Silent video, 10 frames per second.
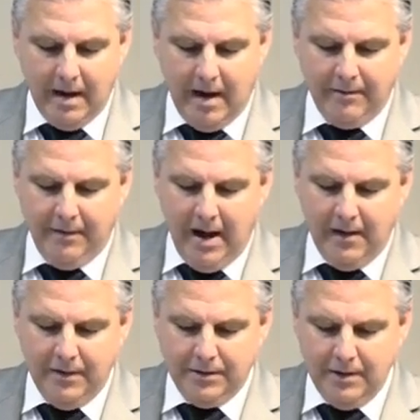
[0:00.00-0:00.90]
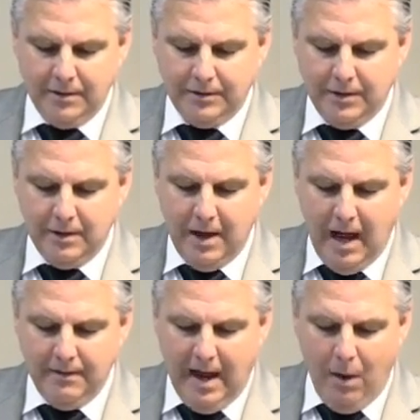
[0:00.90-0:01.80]
Our fathers understood
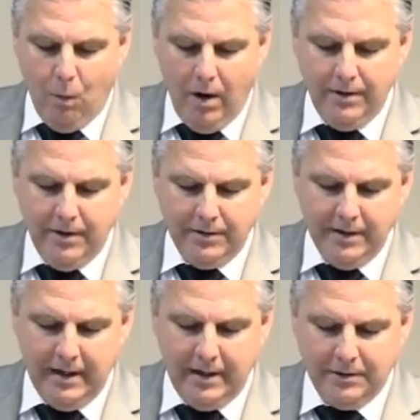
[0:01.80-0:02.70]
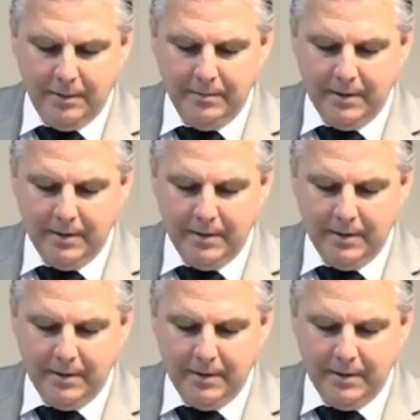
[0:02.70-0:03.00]
not thy wonders in Egypt.